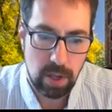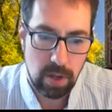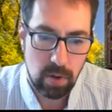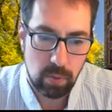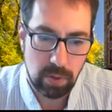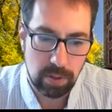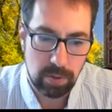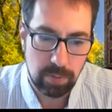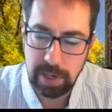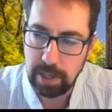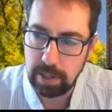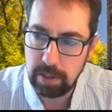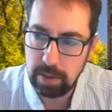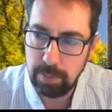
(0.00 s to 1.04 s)
with
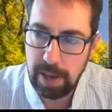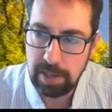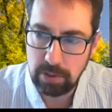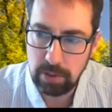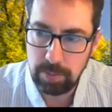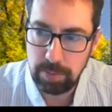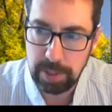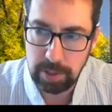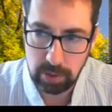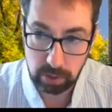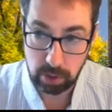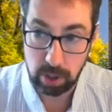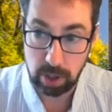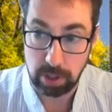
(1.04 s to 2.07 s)
my capacitor plate
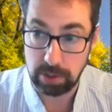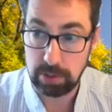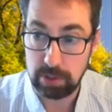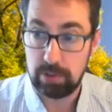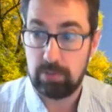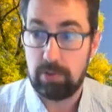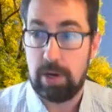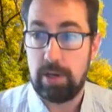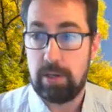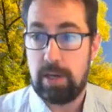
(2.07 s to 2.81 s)
charged, right?